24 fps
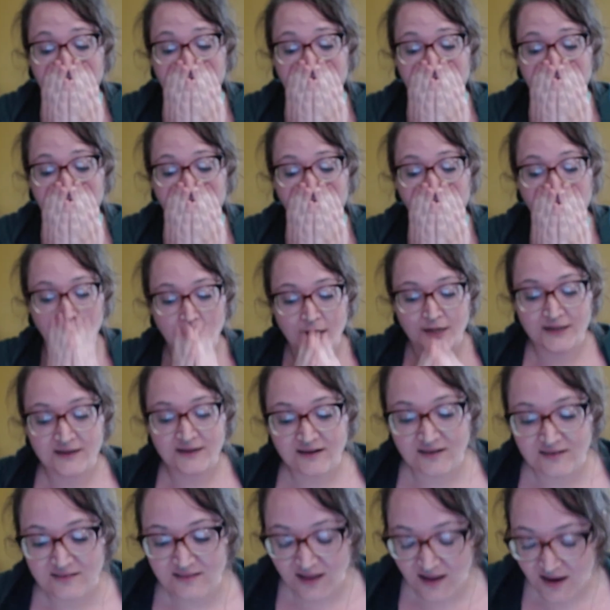Where did
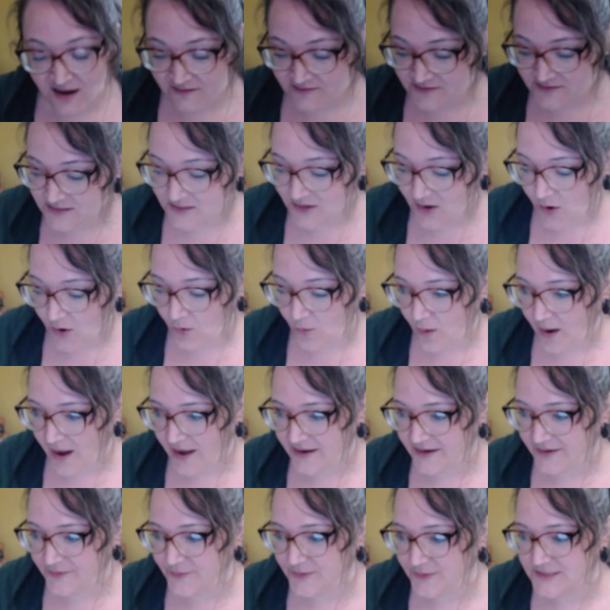our lives go? Why
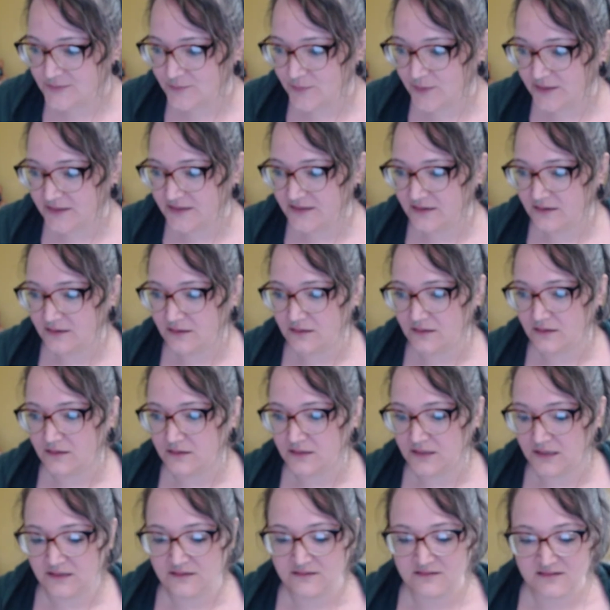did we spend it all on the
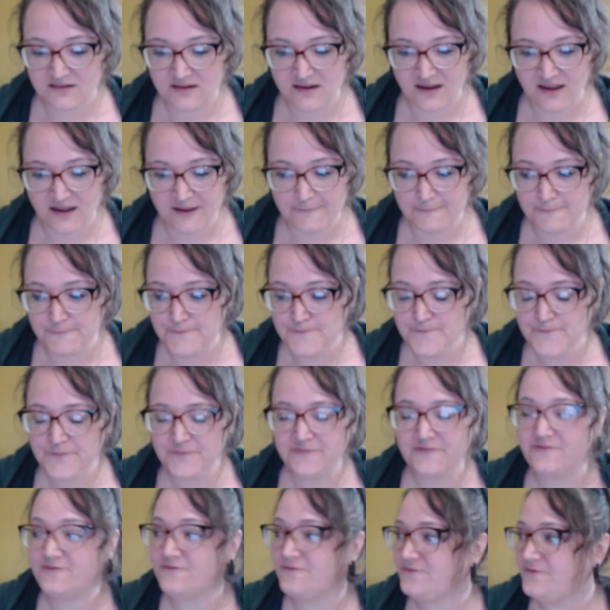internet?
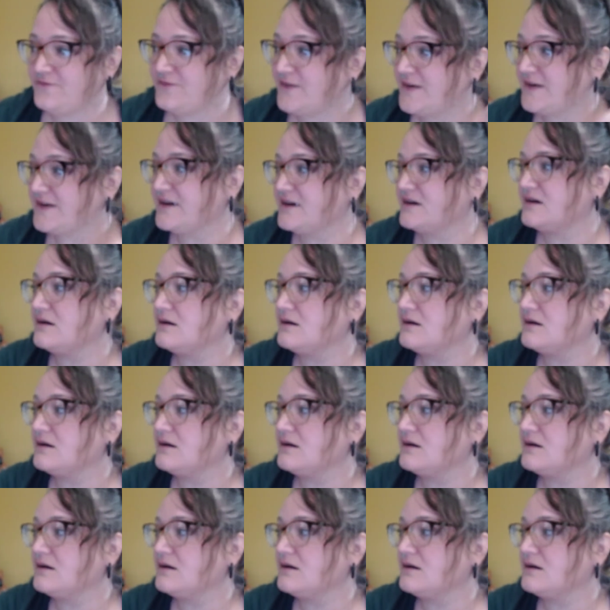Fuck.